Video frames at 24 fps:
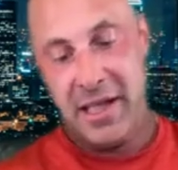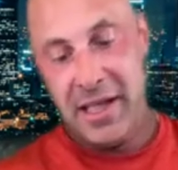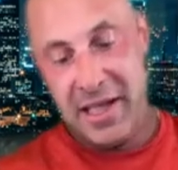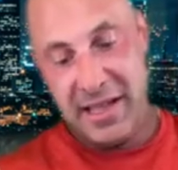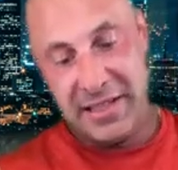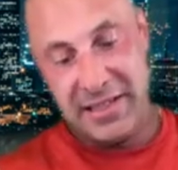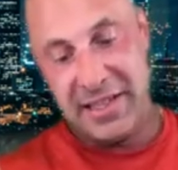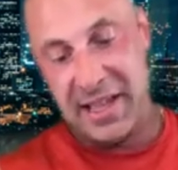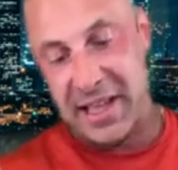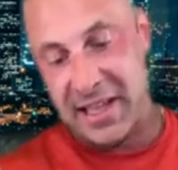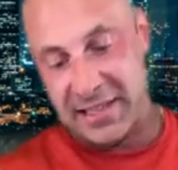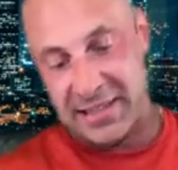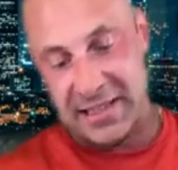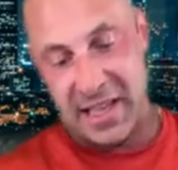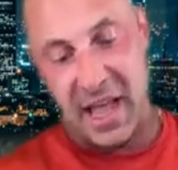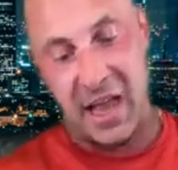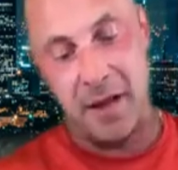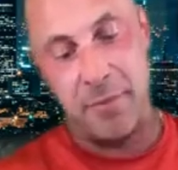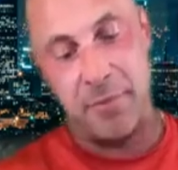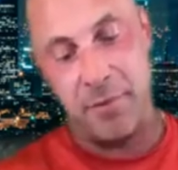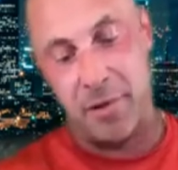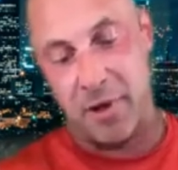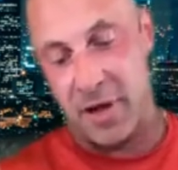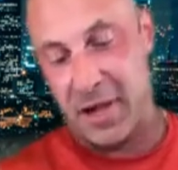ECA
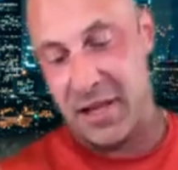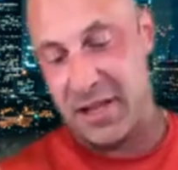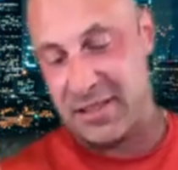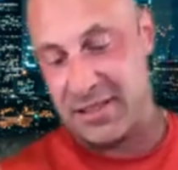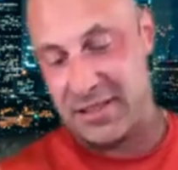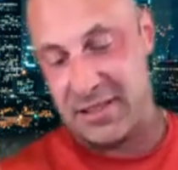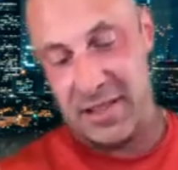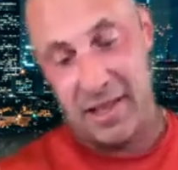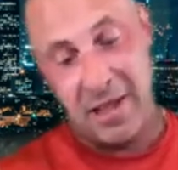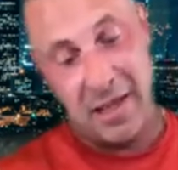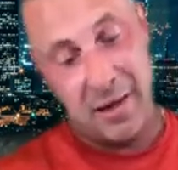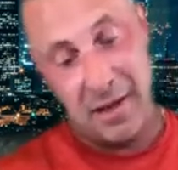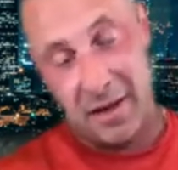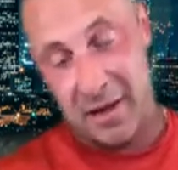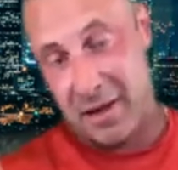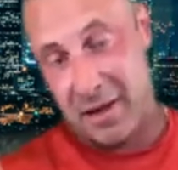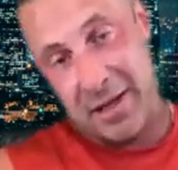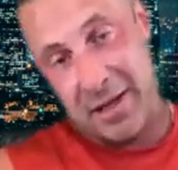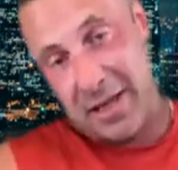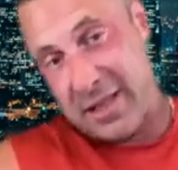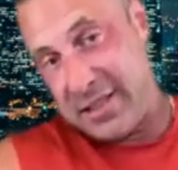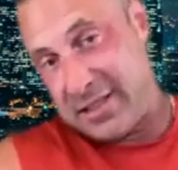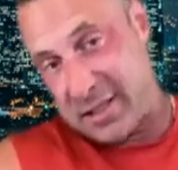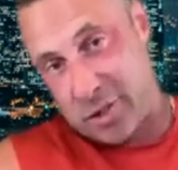Stack Plus,
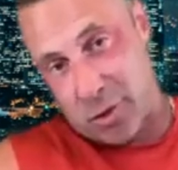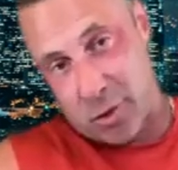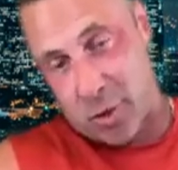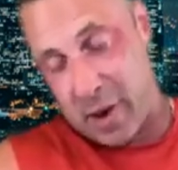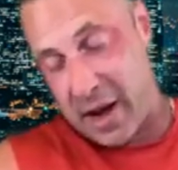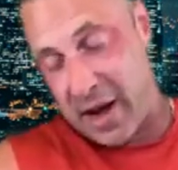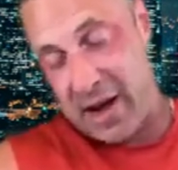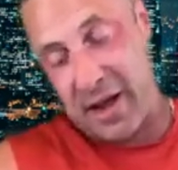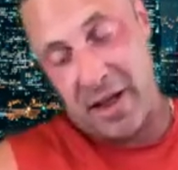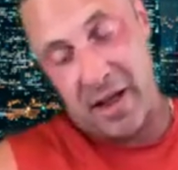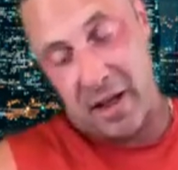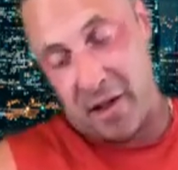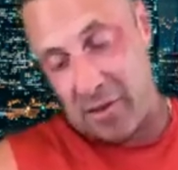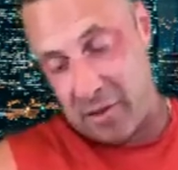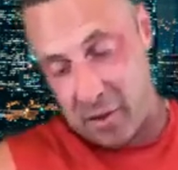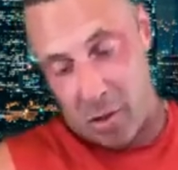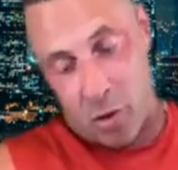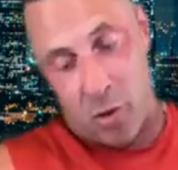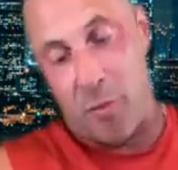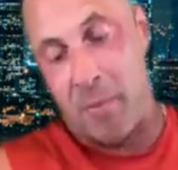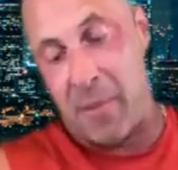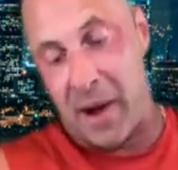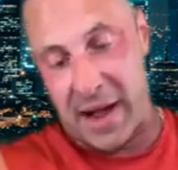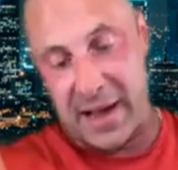it's great
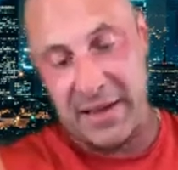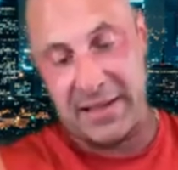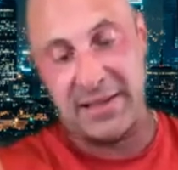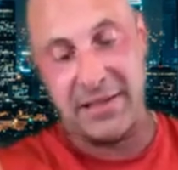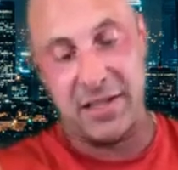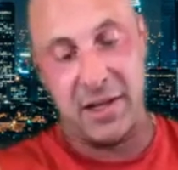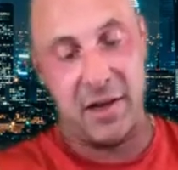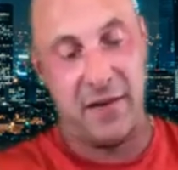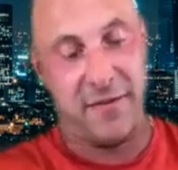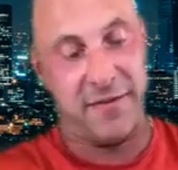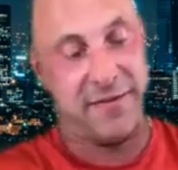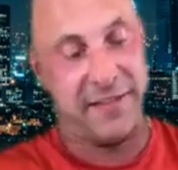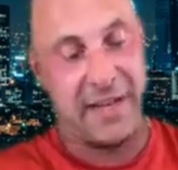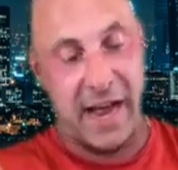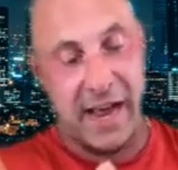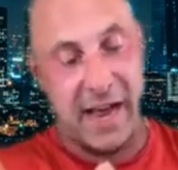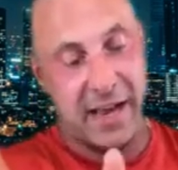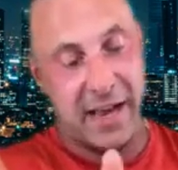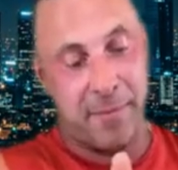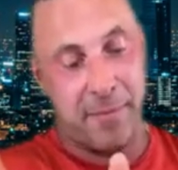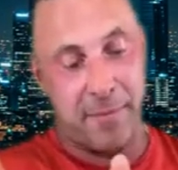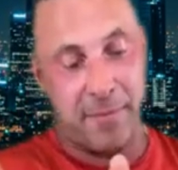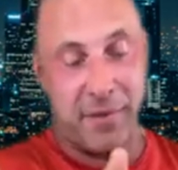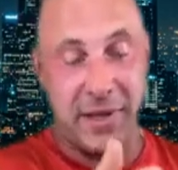alone by itself.
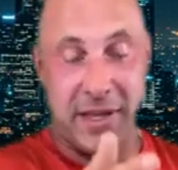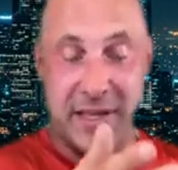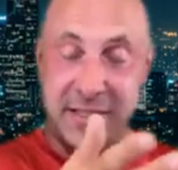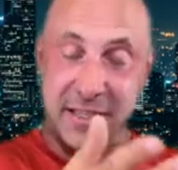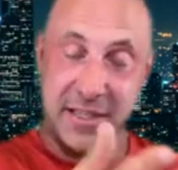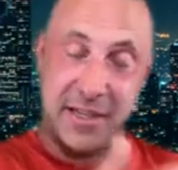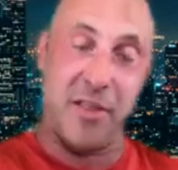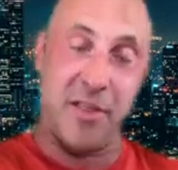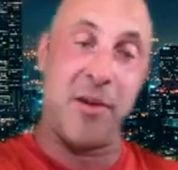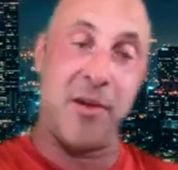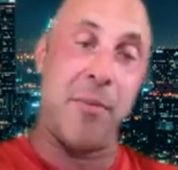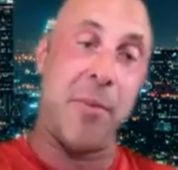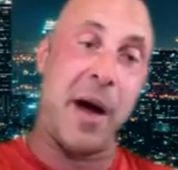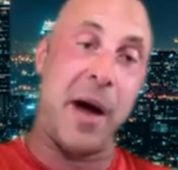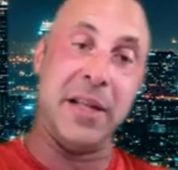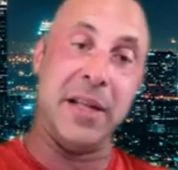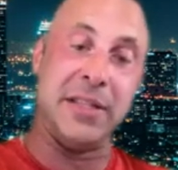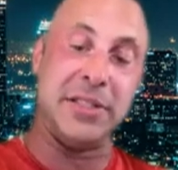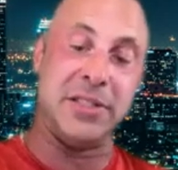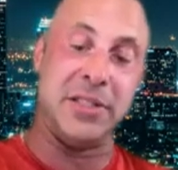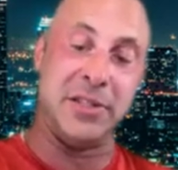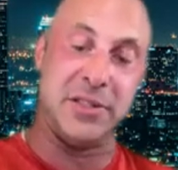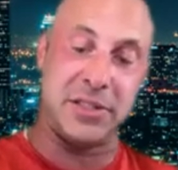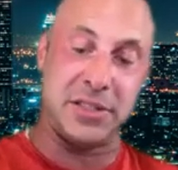Titan Complete's another
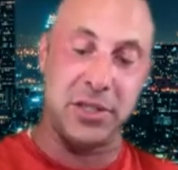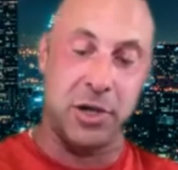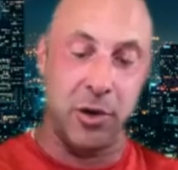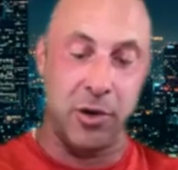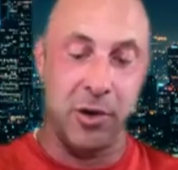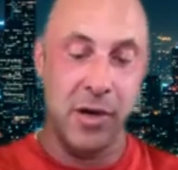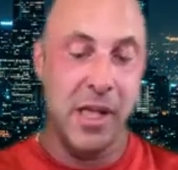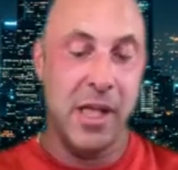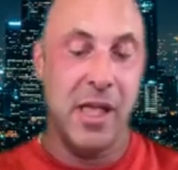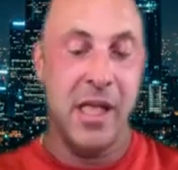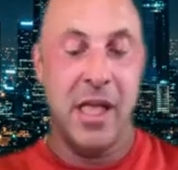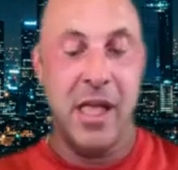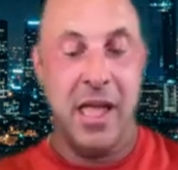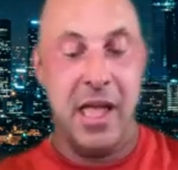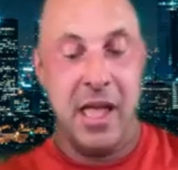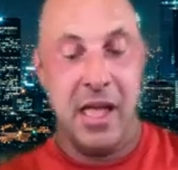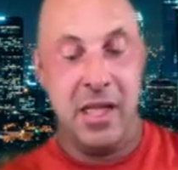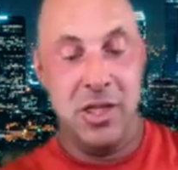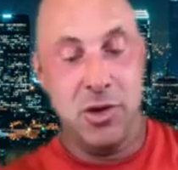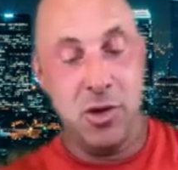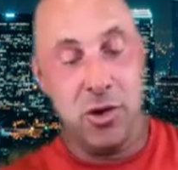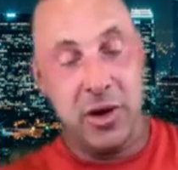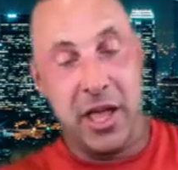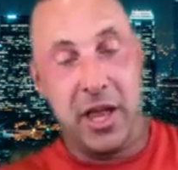monster. So
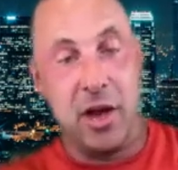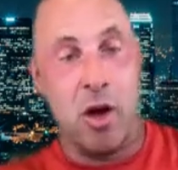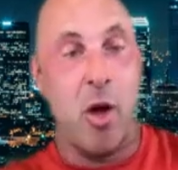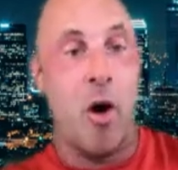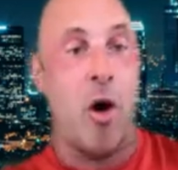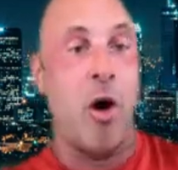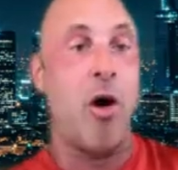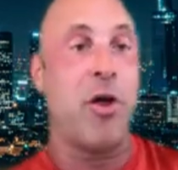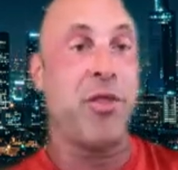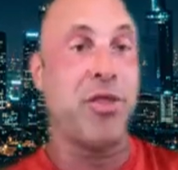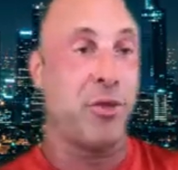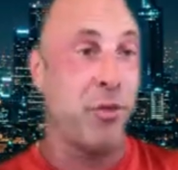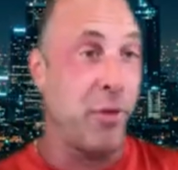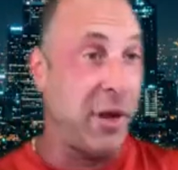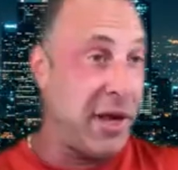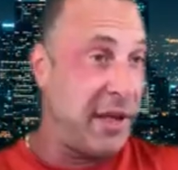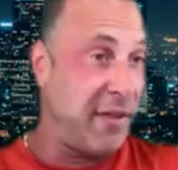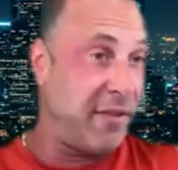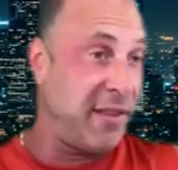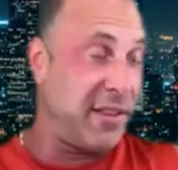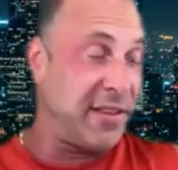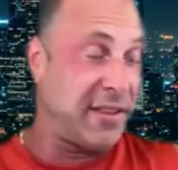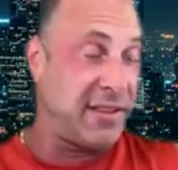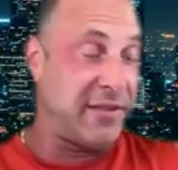you'll get all
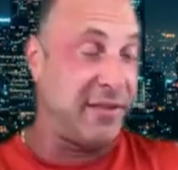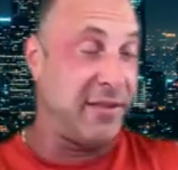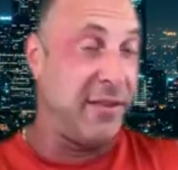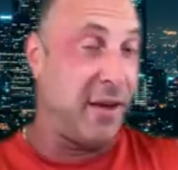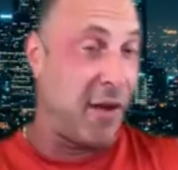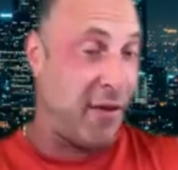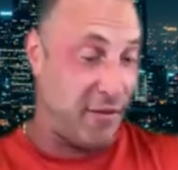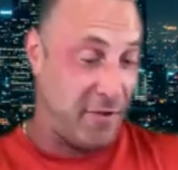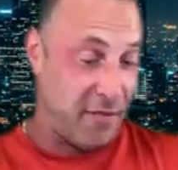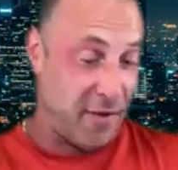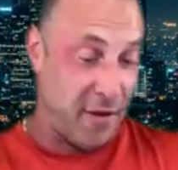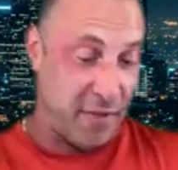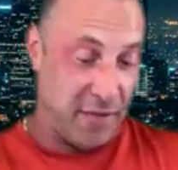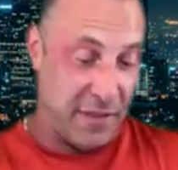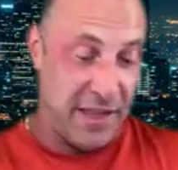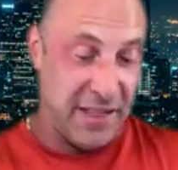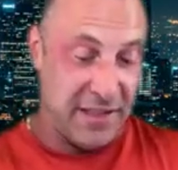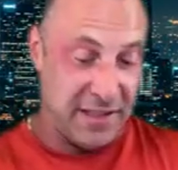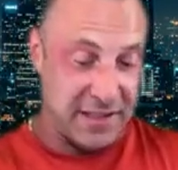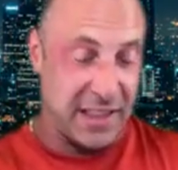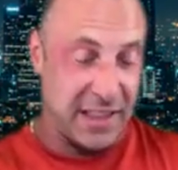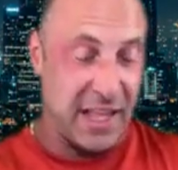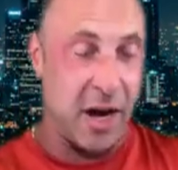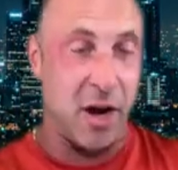three of the of, of
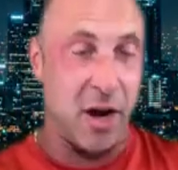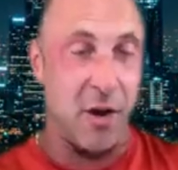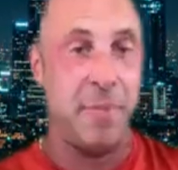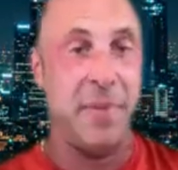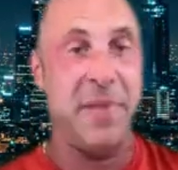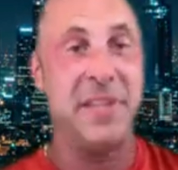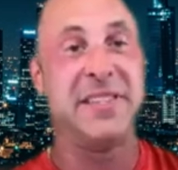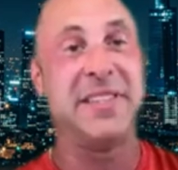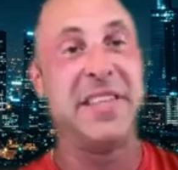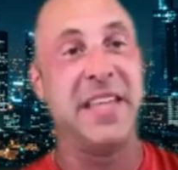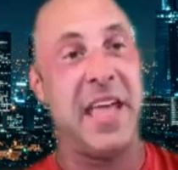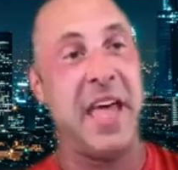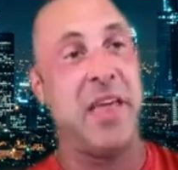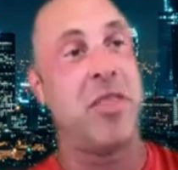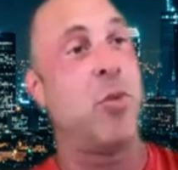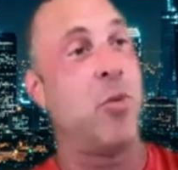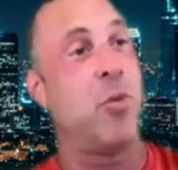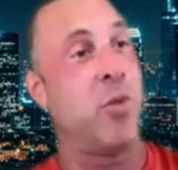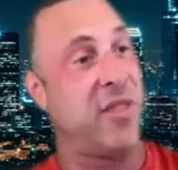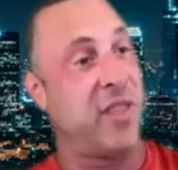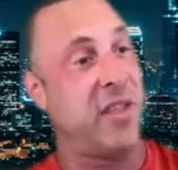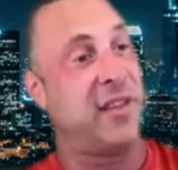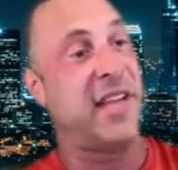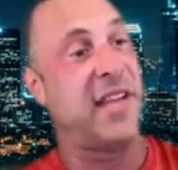these therapies together
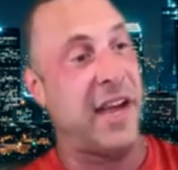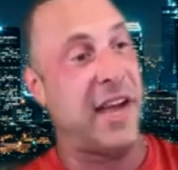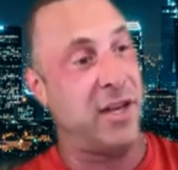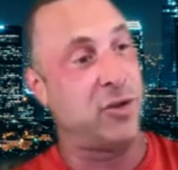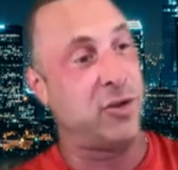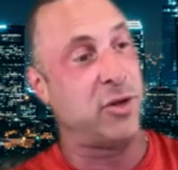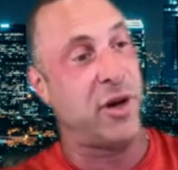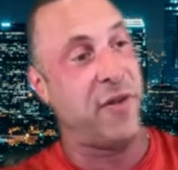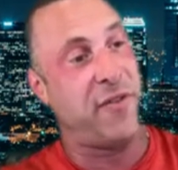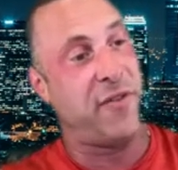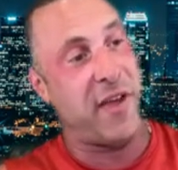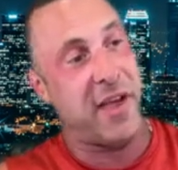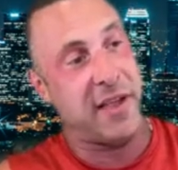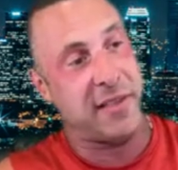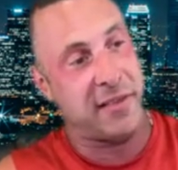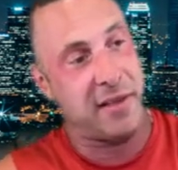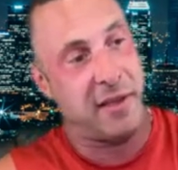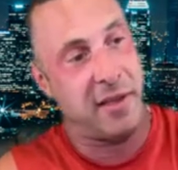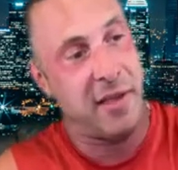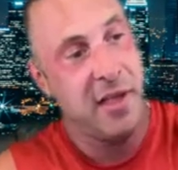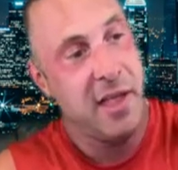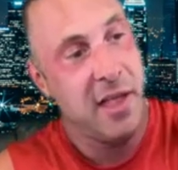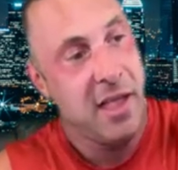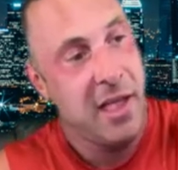with the Titan
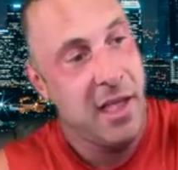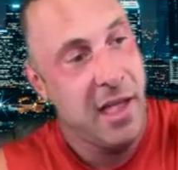Trifecta.